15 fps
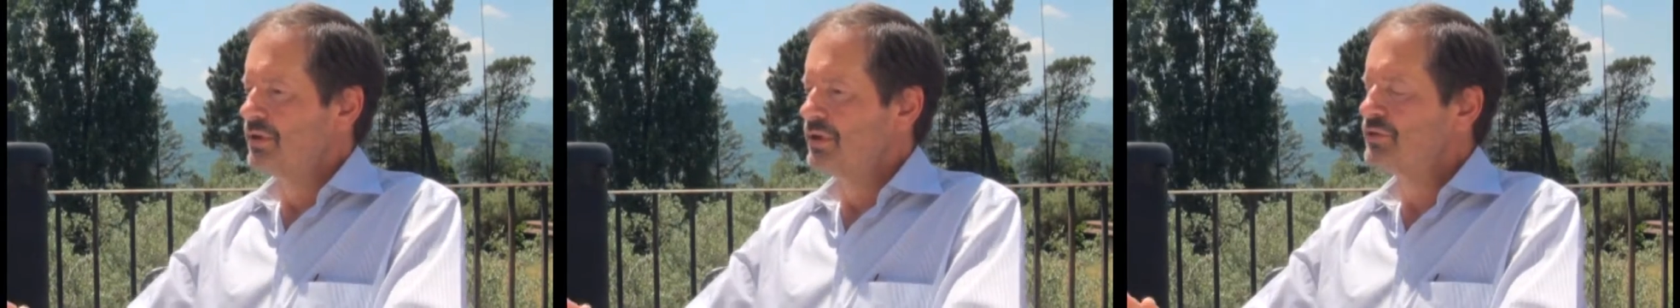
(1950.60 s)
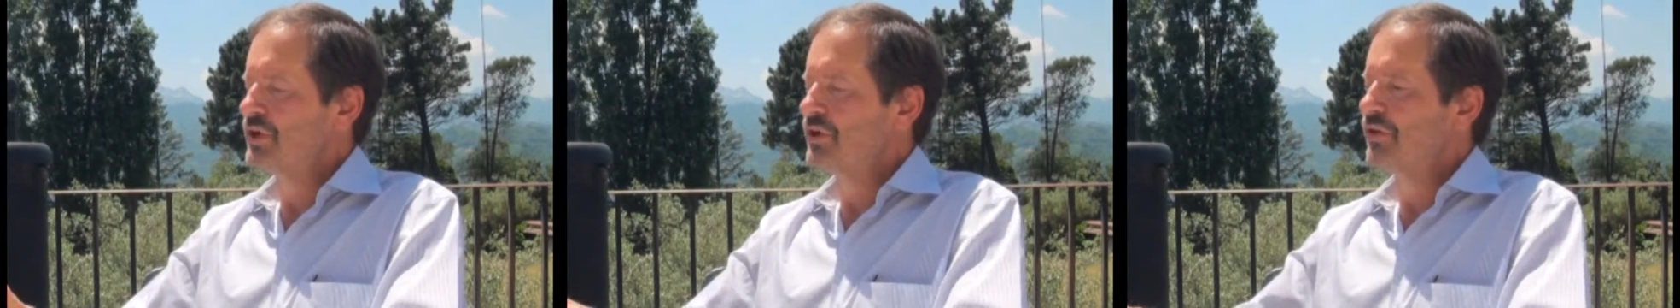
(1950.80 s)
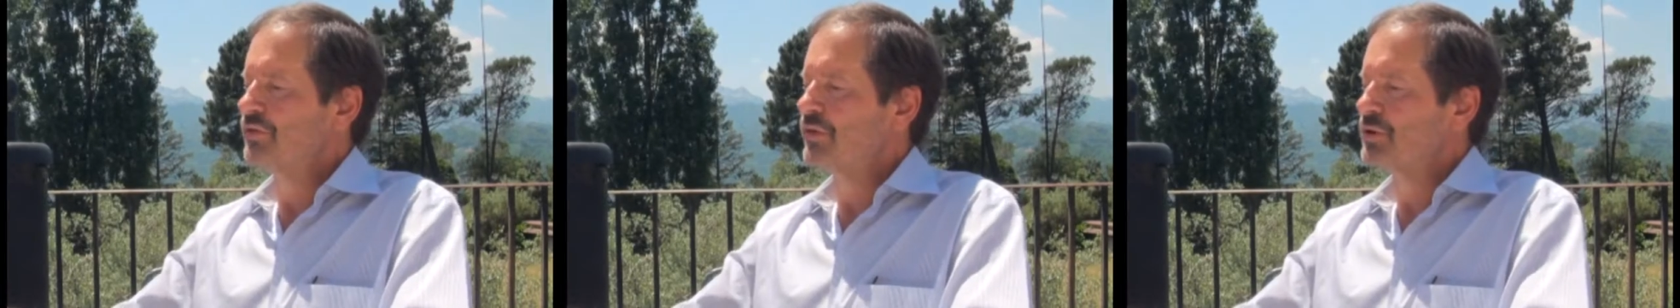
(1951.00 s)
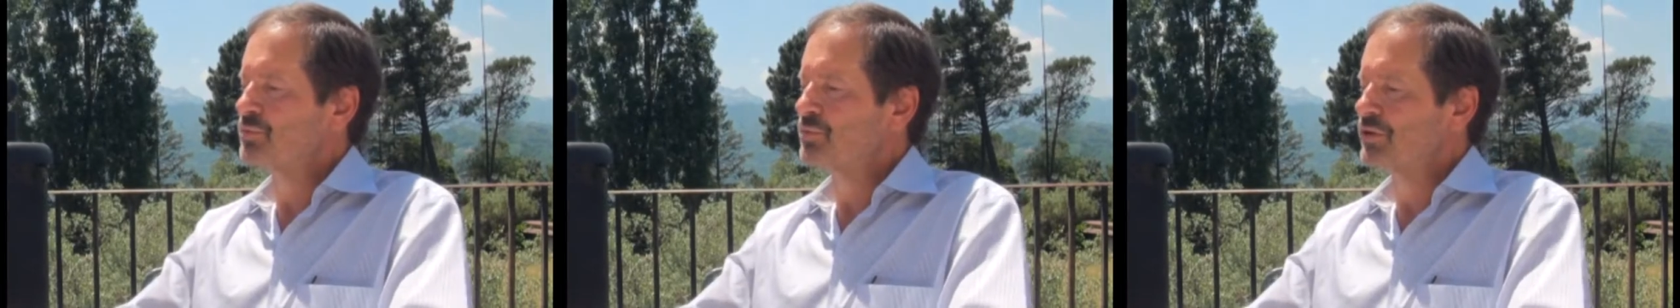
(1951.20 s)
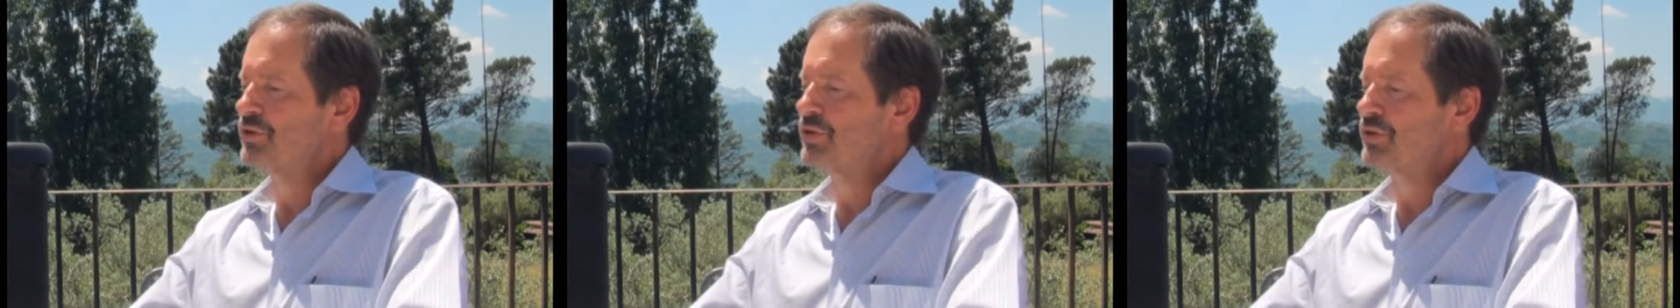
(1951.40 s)
you know, his area of
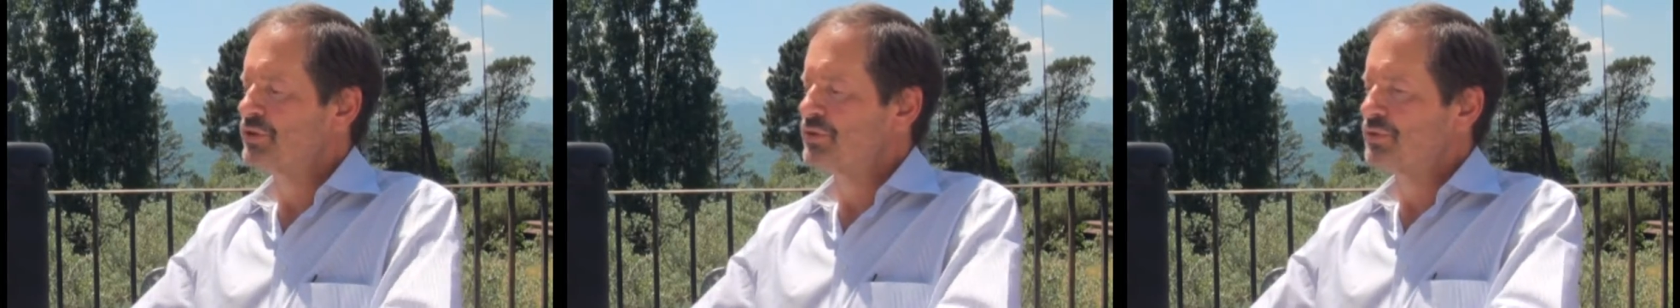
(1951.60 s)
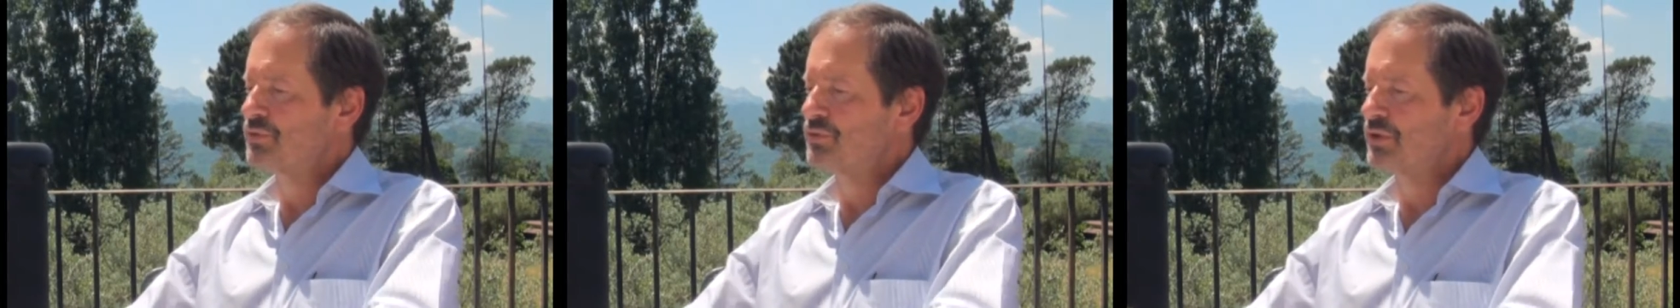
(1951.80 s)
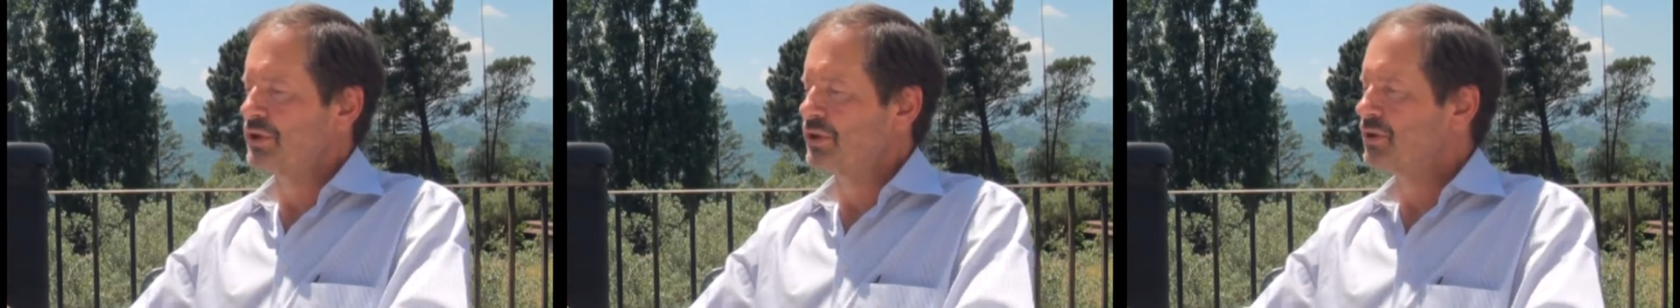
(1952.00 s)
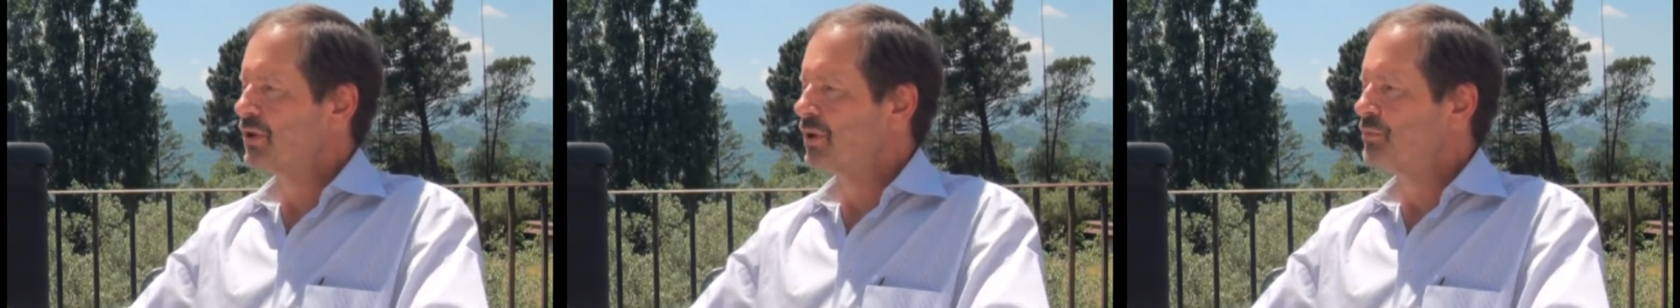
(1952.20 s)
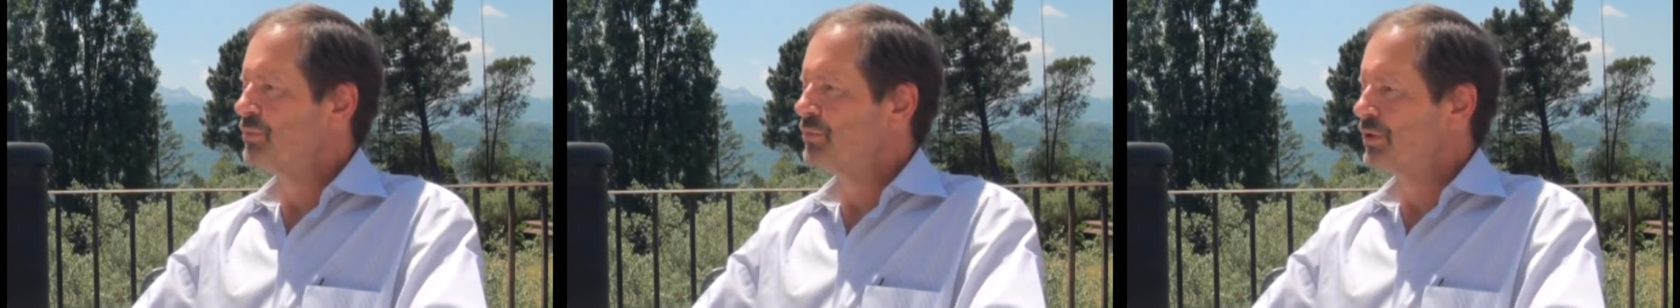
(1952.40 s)
expertise really
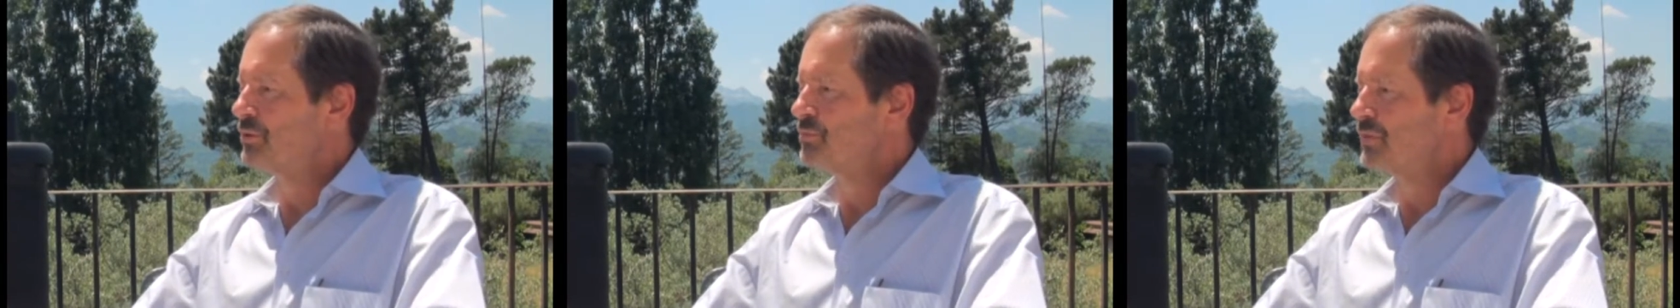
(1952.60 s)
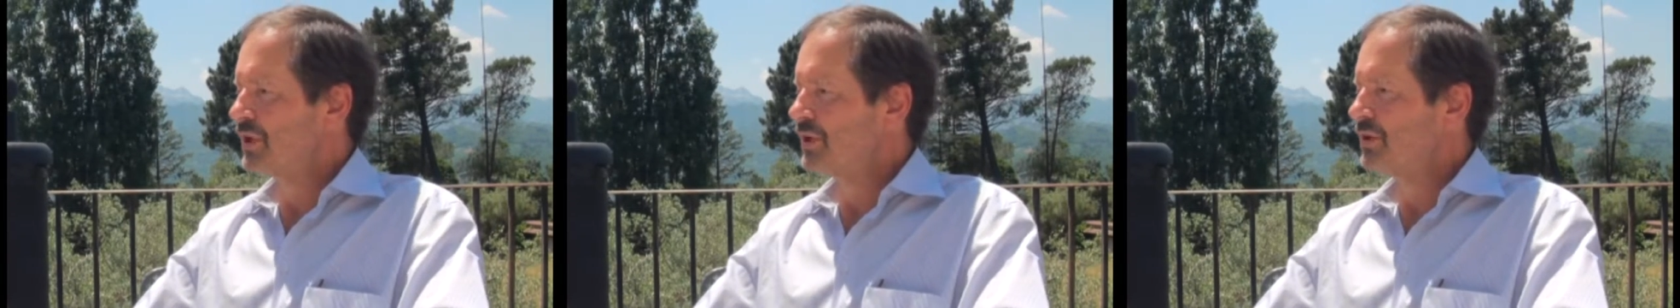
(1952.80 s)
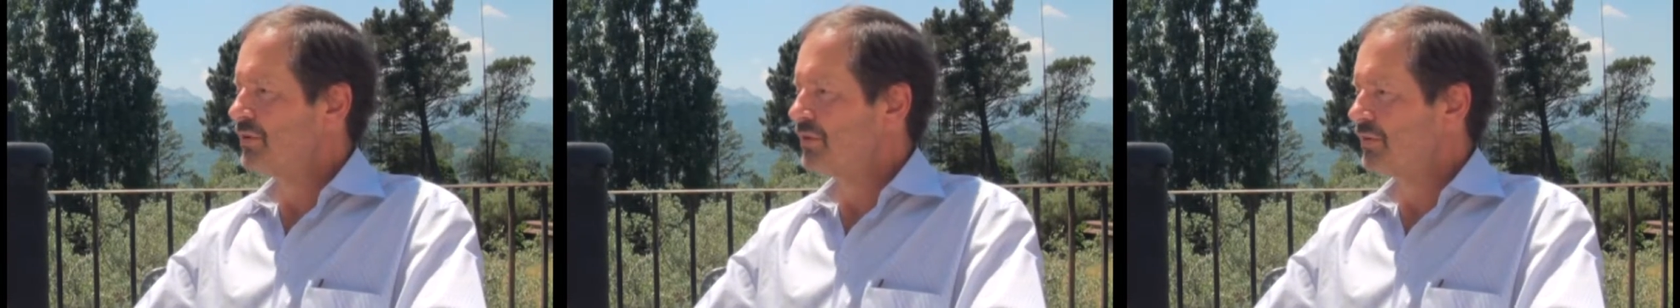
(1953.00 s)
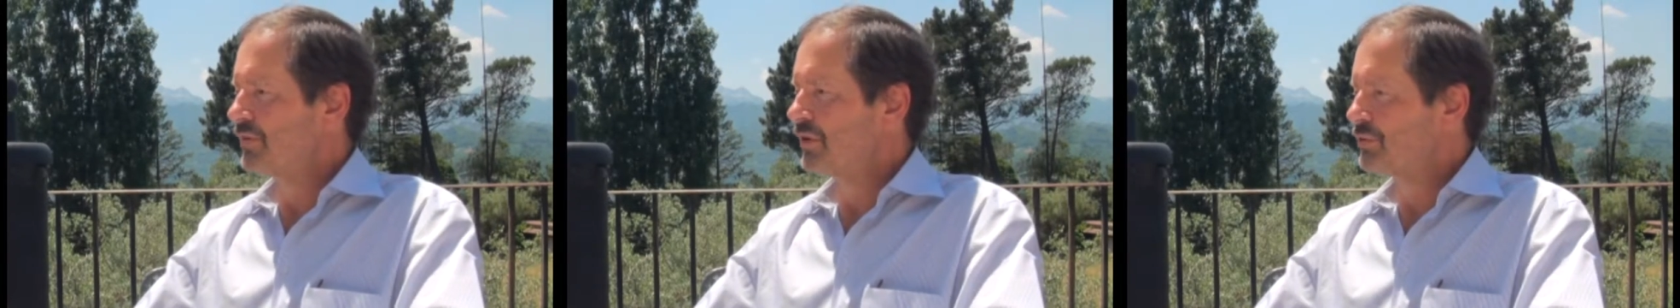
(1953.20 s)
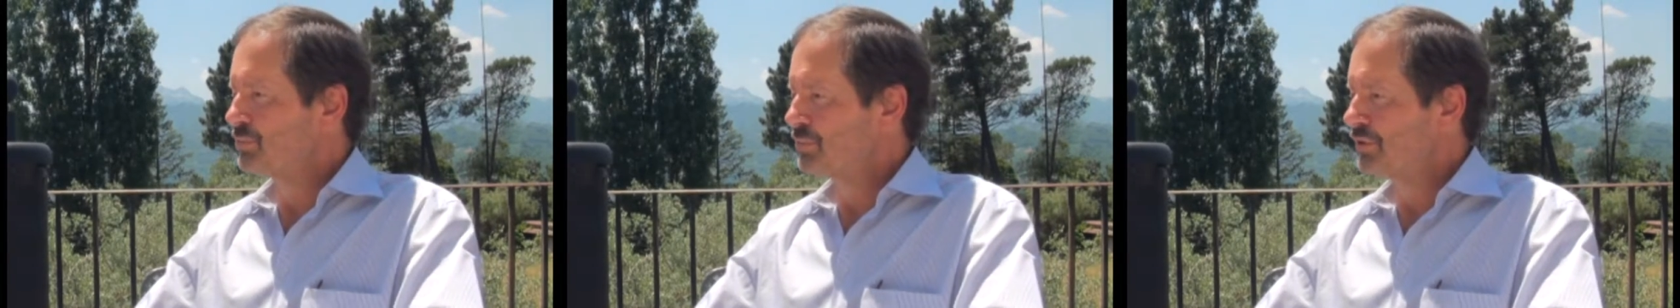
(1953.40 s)
complemented my area
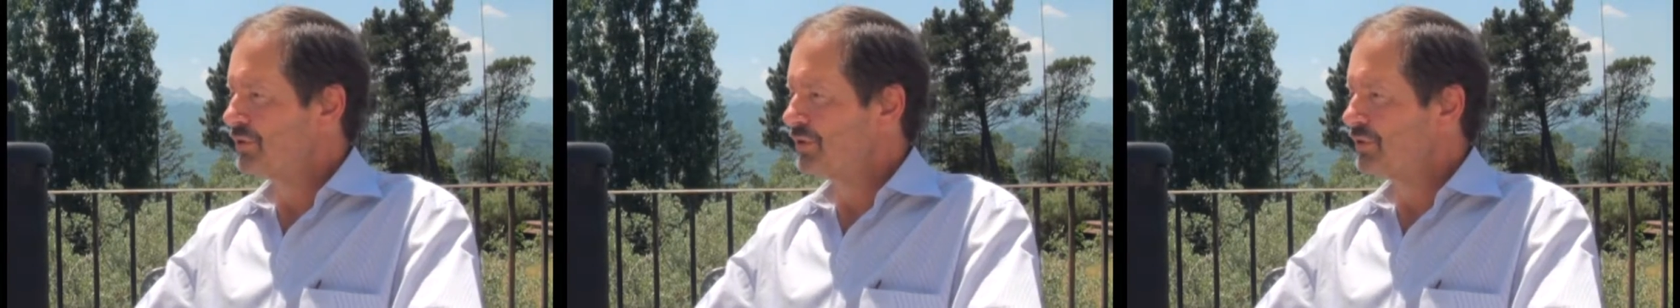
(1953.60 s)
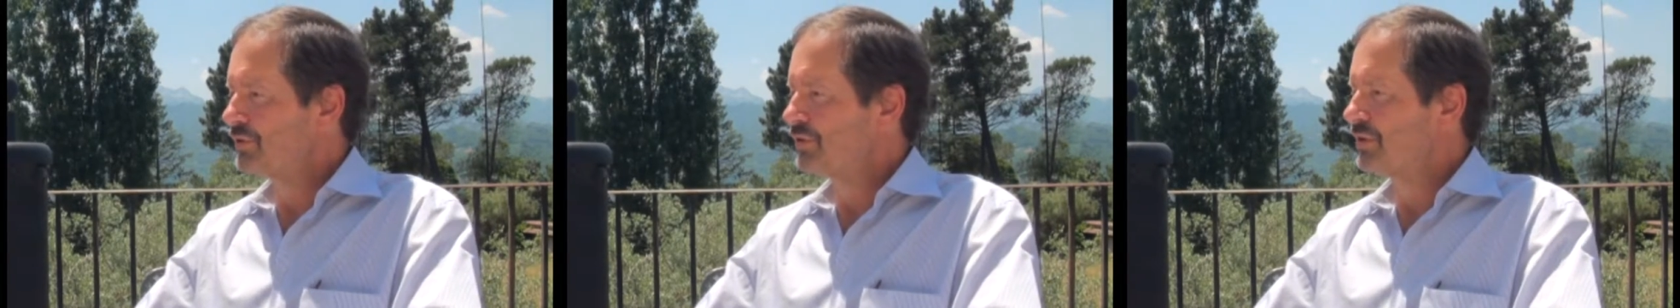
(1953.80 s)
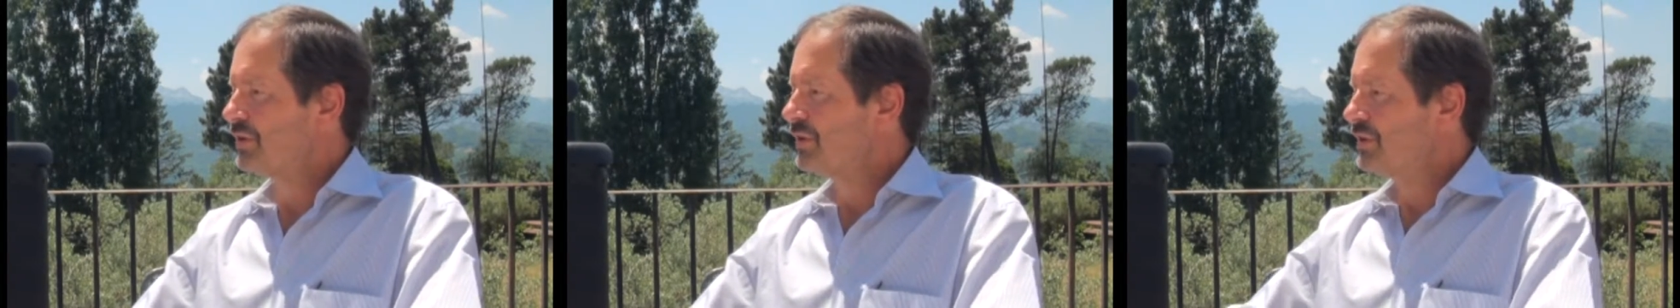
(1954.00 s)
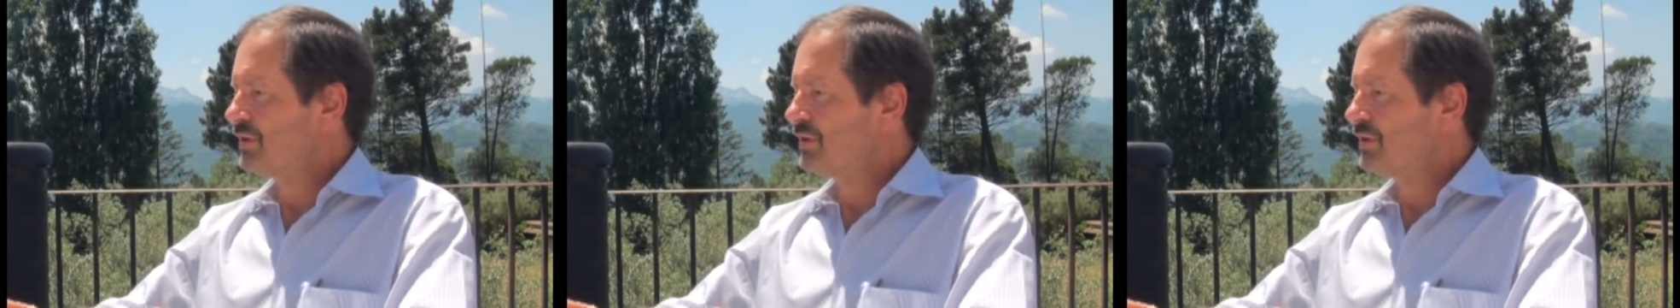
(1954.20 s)
of expertise.